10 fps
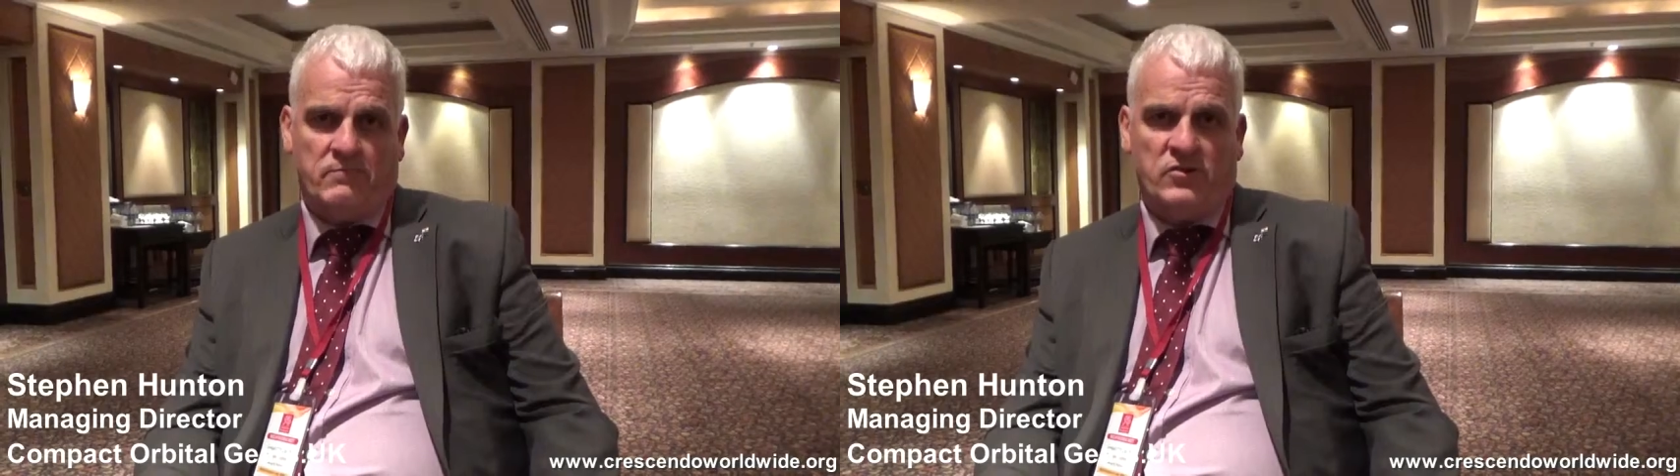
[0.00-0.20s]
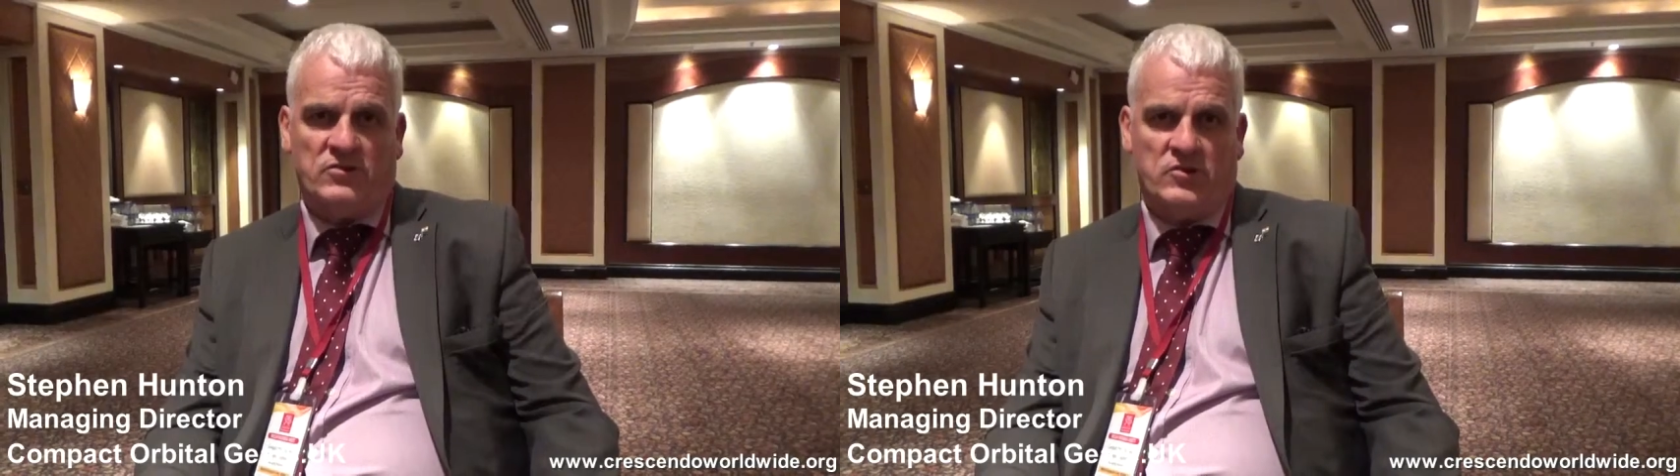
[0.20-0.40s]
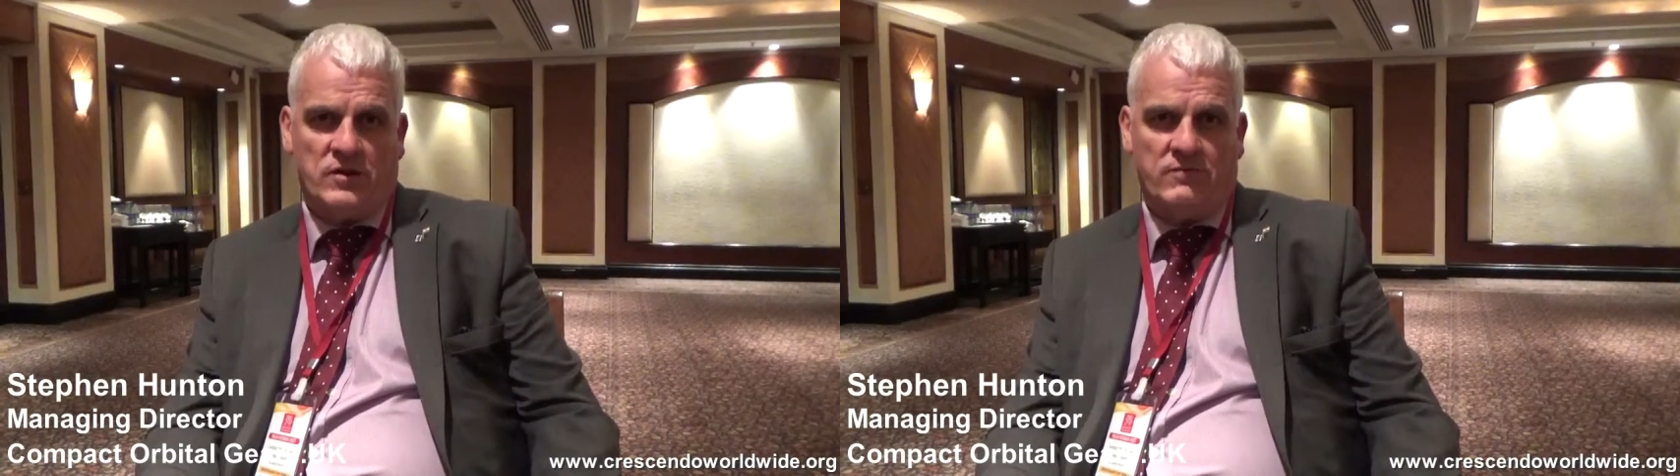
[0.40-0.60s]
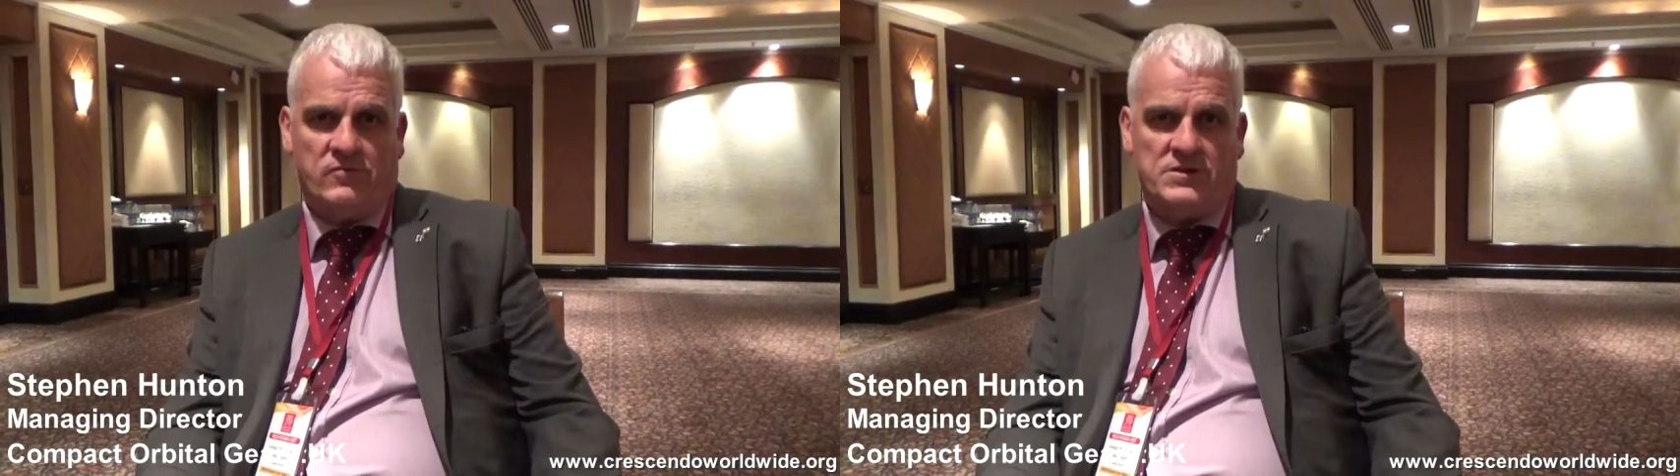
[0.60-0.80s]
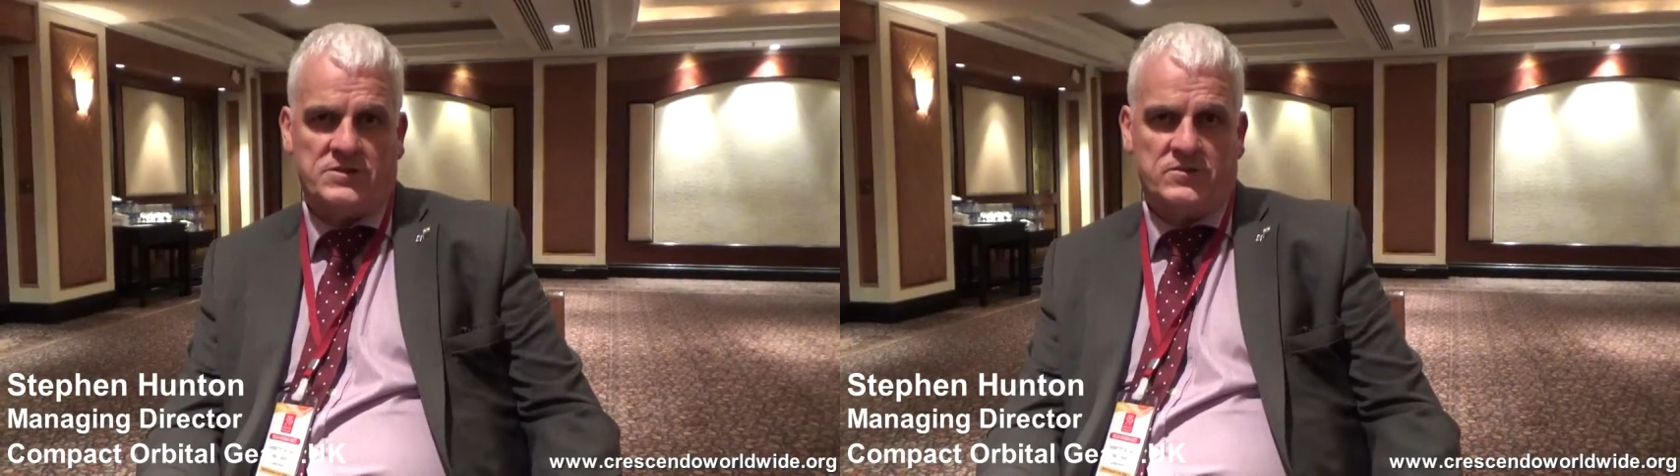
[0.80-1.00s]
returning
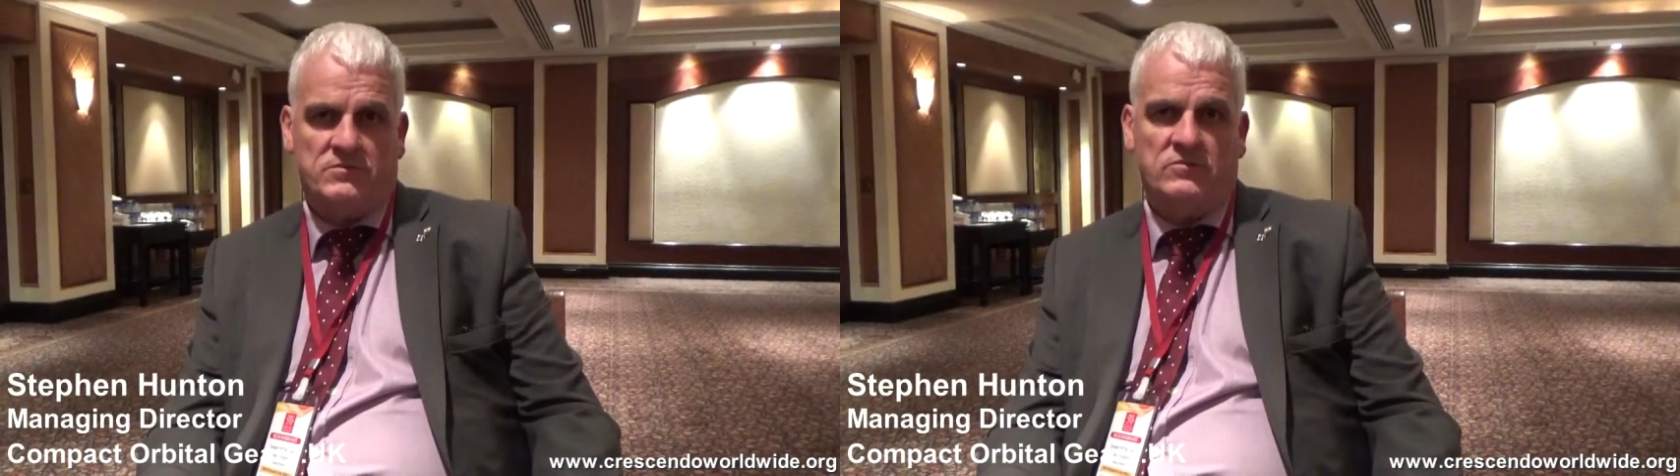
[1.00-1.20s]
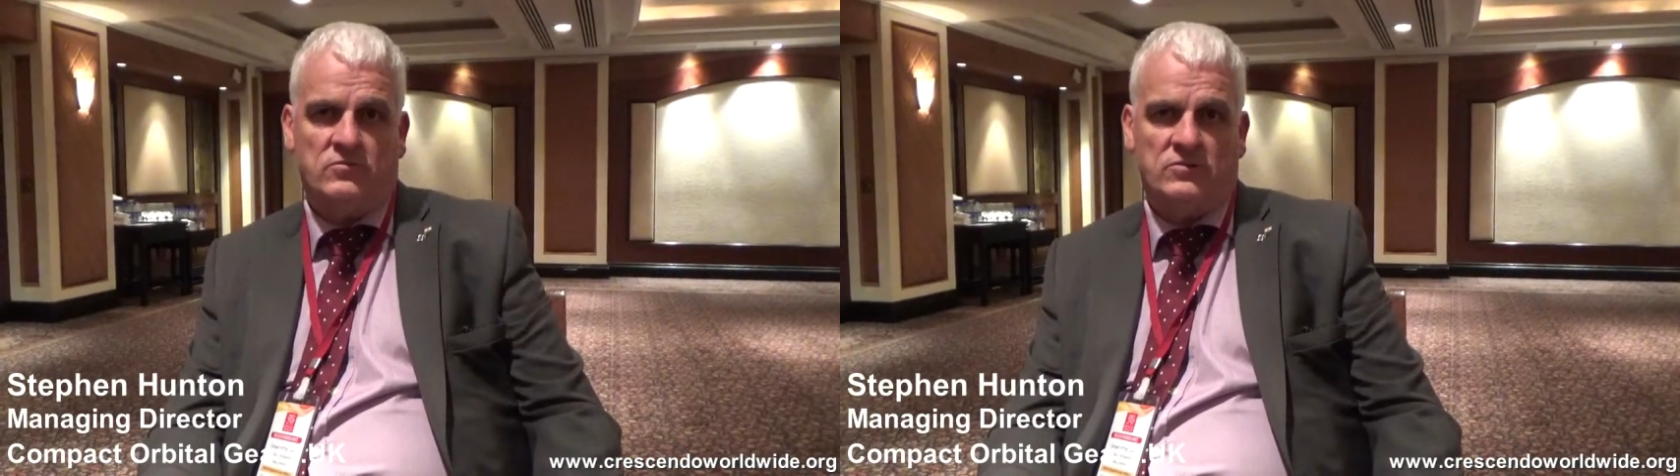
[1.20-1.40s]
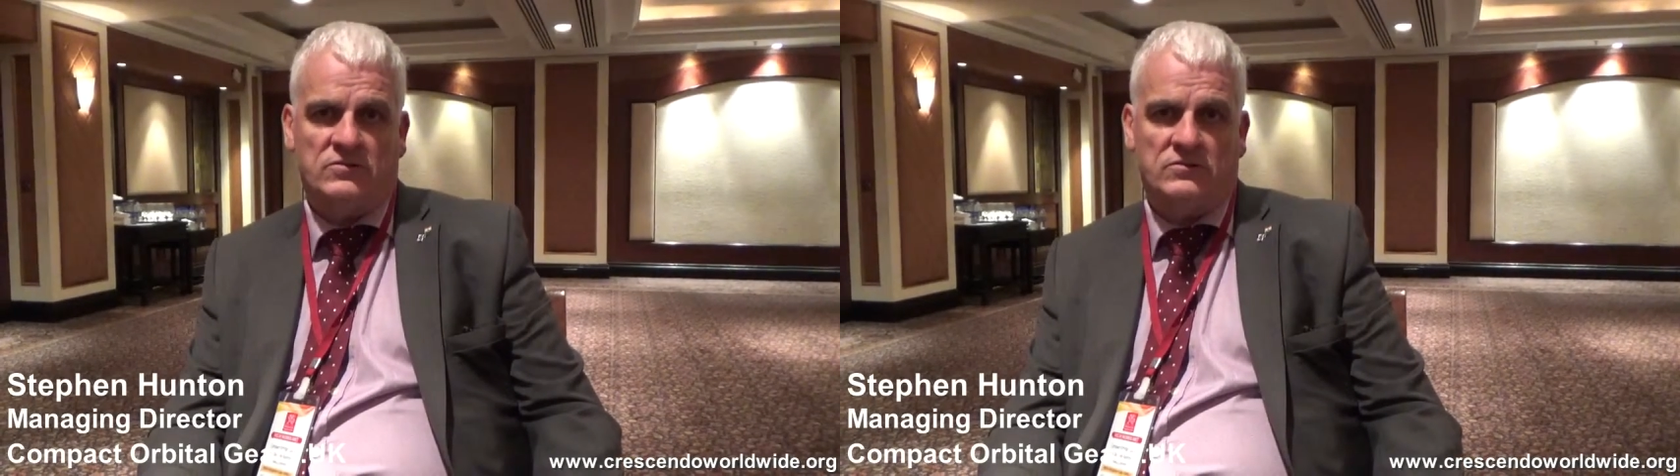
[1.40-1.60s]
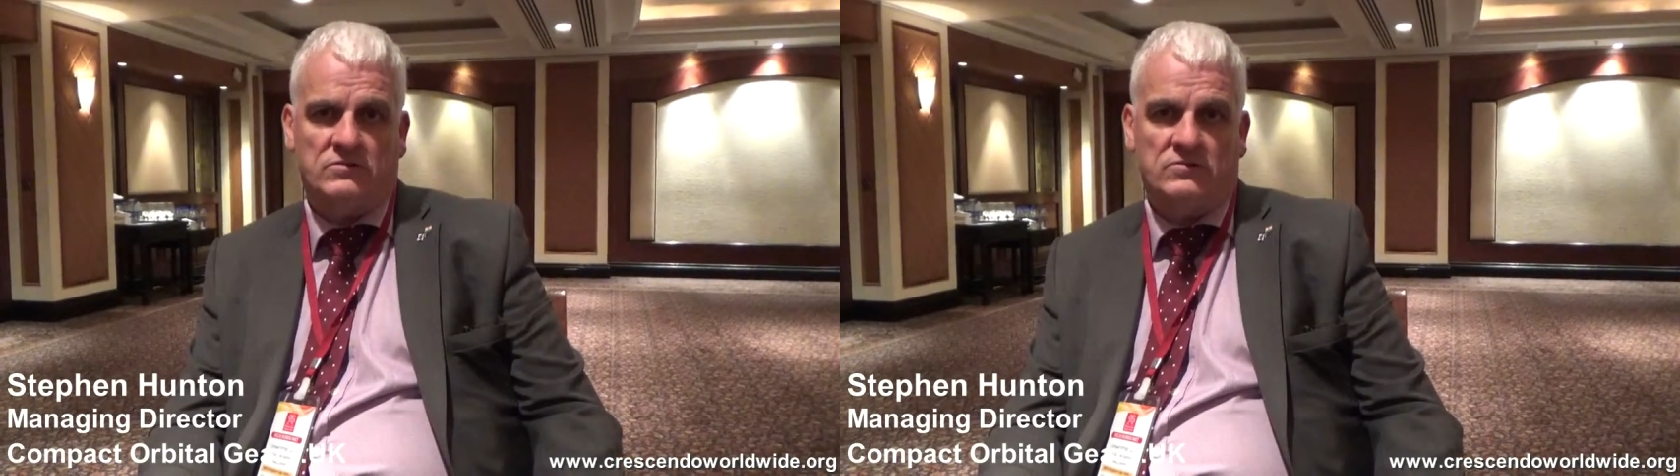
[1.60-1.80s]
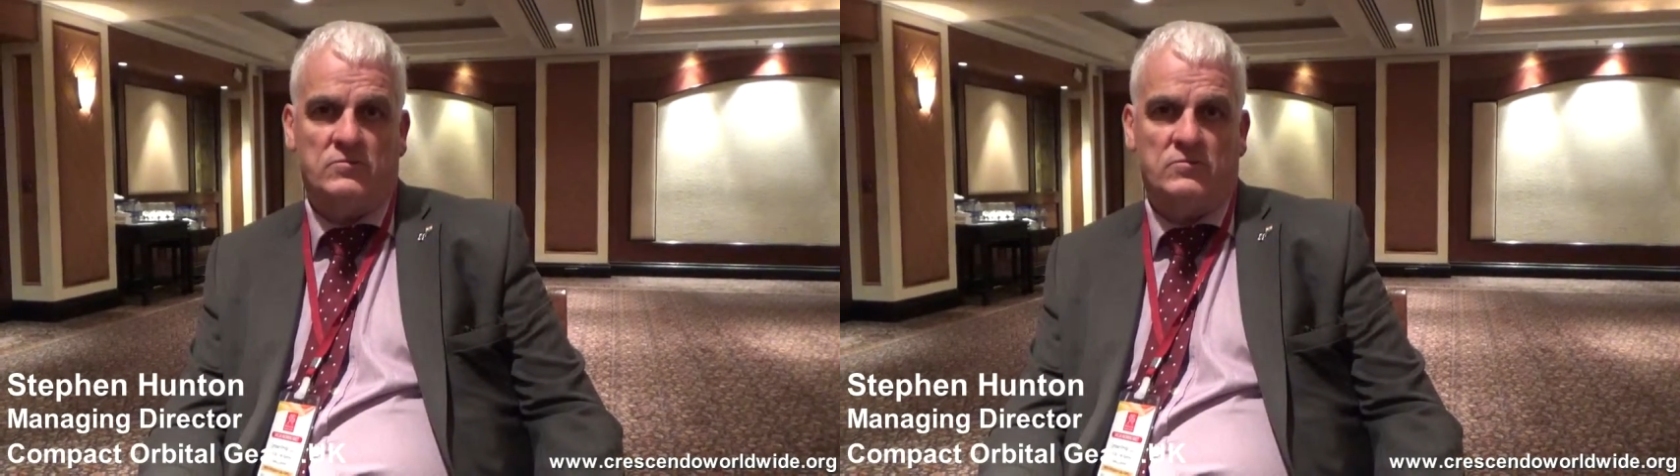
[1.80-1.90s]
very soon to talk to